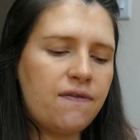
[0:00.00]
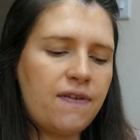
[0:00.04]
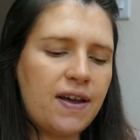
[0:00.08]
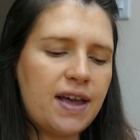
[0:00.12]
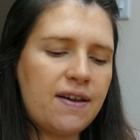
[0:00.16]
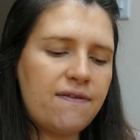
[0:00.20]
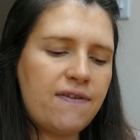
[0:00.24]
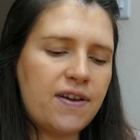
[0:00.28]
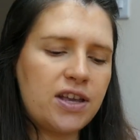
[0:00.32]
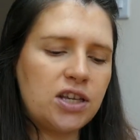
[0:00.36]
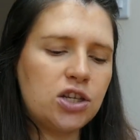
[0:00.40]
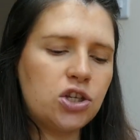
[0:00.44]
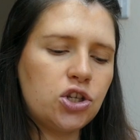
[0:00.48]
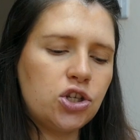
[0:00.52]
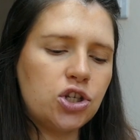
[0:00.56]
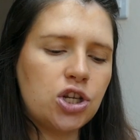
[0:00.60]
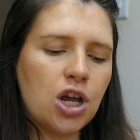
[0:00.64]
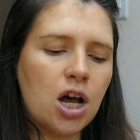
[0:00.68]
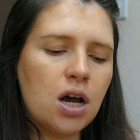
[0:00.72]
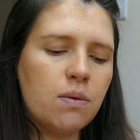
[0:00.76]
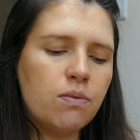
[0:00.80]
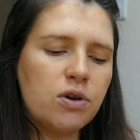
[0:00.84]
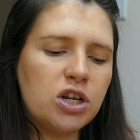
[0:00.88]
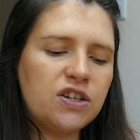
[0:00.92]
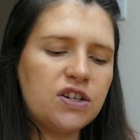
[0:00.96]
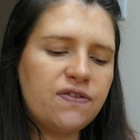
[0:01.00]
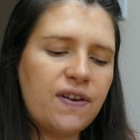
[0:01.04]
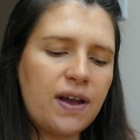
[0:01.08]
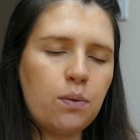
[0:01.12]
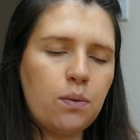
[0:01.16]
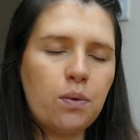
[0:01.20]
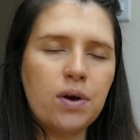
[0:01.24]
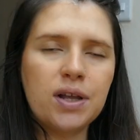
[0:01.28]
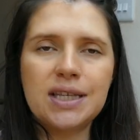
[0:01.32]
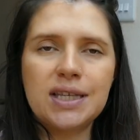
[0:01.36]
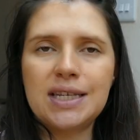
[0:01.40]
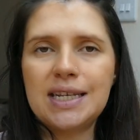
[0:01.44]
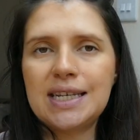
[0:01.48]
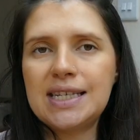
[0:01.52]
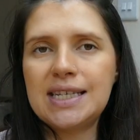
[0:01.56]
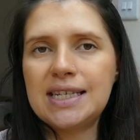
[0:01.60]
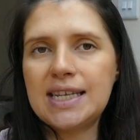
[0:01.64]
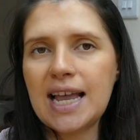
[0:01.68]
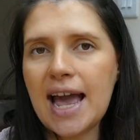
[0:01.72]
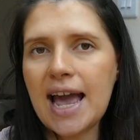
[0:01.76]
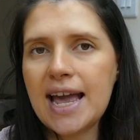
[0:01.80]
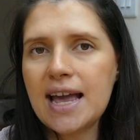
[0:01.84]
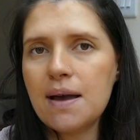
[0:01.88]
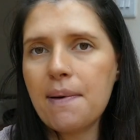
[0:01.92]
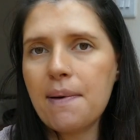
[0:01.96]
There's so much they want to
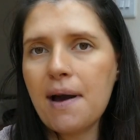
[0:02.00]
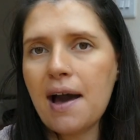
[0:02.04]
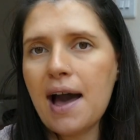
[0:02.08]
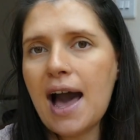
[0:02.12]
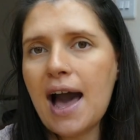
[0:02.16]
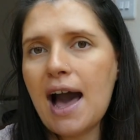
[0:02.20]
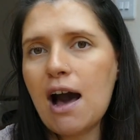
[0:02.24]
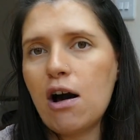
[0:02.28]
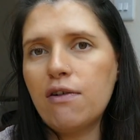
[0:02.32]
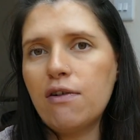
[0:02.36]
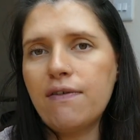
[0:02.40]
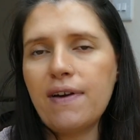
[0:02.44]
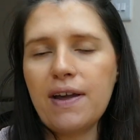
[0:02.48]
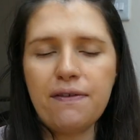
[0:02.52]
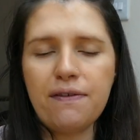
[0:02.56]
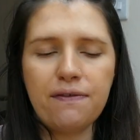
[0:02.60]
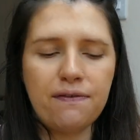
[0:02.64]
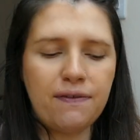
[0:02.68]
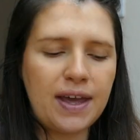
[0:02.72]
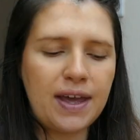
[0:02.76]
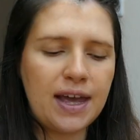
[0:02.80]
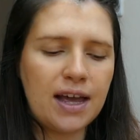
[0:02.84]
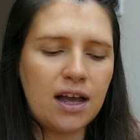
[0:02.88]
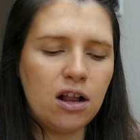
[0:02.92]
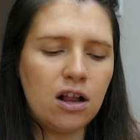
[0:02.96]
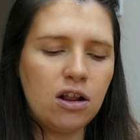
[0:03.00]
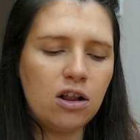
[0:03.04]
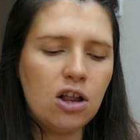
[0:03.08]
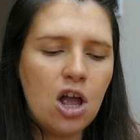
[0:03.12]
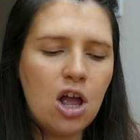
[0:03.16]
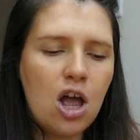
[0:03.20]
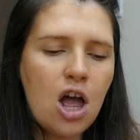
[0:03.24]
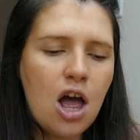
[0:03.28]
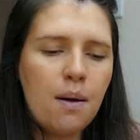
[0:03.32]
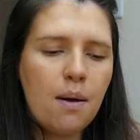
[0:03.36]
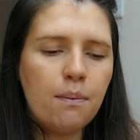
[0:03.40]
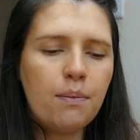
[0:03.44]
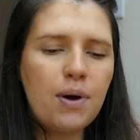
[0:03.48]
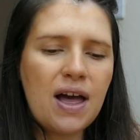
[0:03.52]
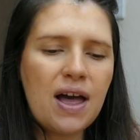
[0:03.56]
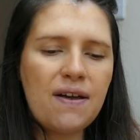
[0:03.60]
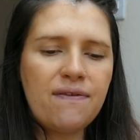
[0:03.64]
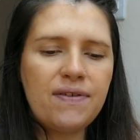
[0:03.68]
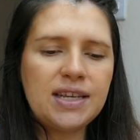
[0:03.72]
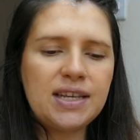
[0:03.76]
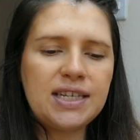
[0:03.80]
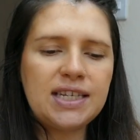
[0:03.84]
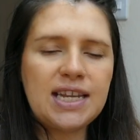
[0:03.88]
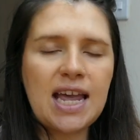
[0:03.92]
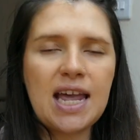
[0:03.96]
say about how they feel, but at
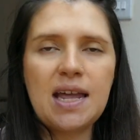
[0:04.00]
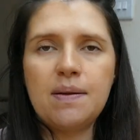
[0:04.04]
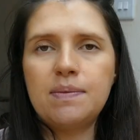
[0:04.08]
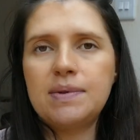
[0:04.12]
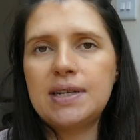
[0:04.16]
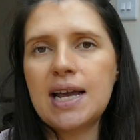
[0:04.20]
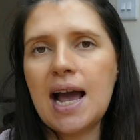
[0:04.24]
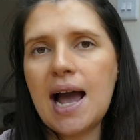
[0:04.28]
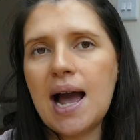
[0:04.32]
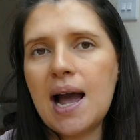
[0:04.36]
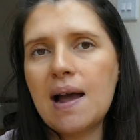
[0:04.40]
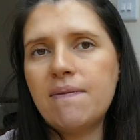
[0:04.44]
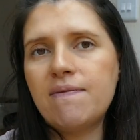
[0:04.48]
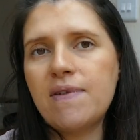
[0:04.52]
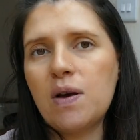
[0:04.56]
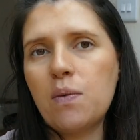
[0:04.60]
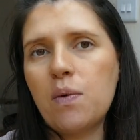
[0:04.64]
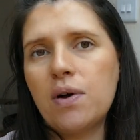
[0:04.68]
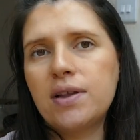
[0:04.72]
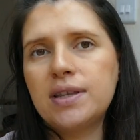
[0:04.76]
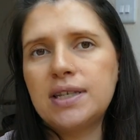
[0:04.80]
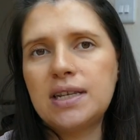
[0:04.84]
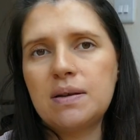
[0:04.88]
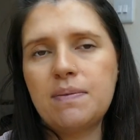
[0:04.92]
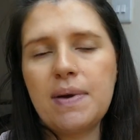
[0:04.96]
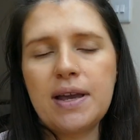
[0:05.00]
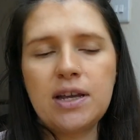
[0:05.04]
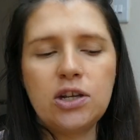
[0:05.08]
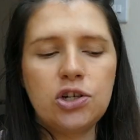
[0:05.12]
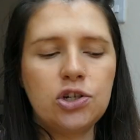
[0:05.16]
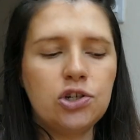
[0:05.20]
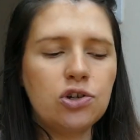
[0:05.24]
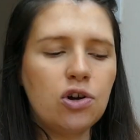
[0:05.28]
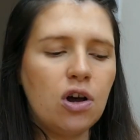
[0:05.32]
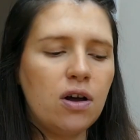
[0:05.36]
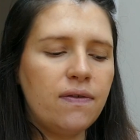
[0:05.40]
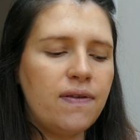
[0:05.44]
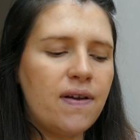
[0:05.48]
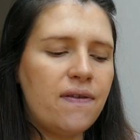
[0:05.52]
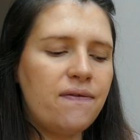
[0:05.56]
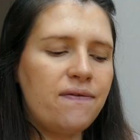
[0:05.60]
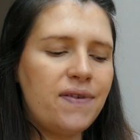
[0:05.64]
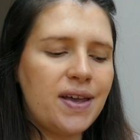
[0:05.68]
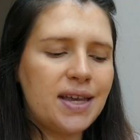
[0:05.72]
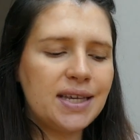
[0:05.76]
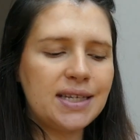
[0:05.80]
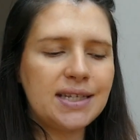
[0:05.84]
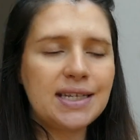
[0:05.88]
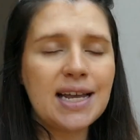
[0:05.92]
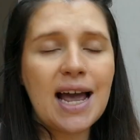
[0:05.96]
the same time they want to make sure that
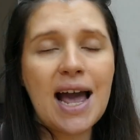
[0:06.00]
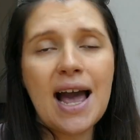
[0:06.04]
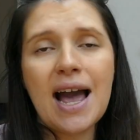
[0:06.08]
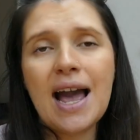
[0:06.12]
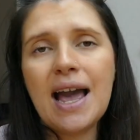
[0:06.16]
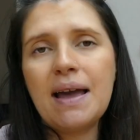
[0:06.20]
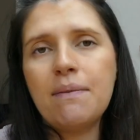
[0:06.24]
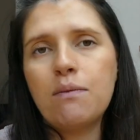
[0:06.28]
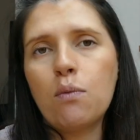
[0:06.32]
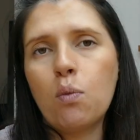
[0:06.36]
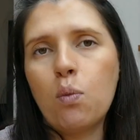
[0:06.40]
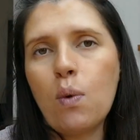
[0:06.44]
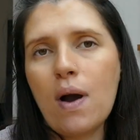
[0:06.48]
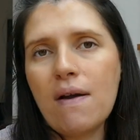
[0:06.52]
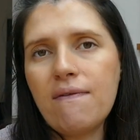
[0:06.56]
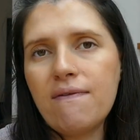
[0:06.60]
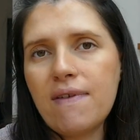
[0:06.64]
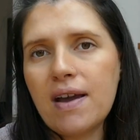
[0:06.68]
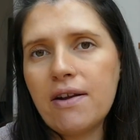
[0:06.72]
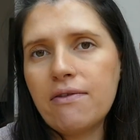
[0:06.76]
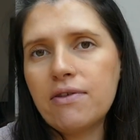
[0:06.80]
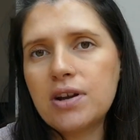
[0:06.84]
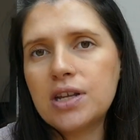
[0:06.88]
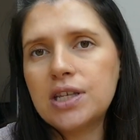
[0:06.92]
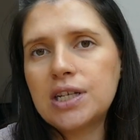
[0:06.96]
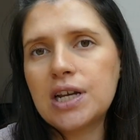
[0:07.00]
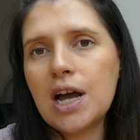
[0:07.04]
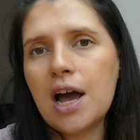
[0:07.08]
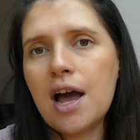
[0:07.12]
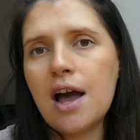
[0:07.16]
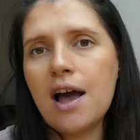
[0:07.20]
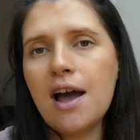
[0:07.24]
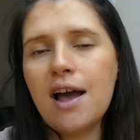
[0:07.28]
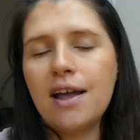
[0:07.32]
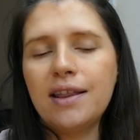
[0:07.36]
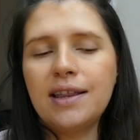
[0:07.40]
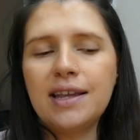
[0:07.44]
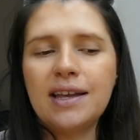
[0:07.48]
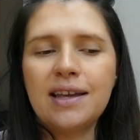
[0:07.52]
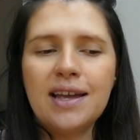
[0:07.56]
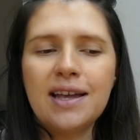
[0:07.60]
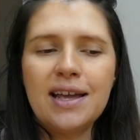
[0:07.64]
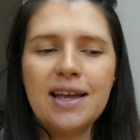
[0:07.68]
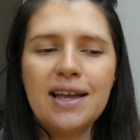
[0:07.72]
this time when they return,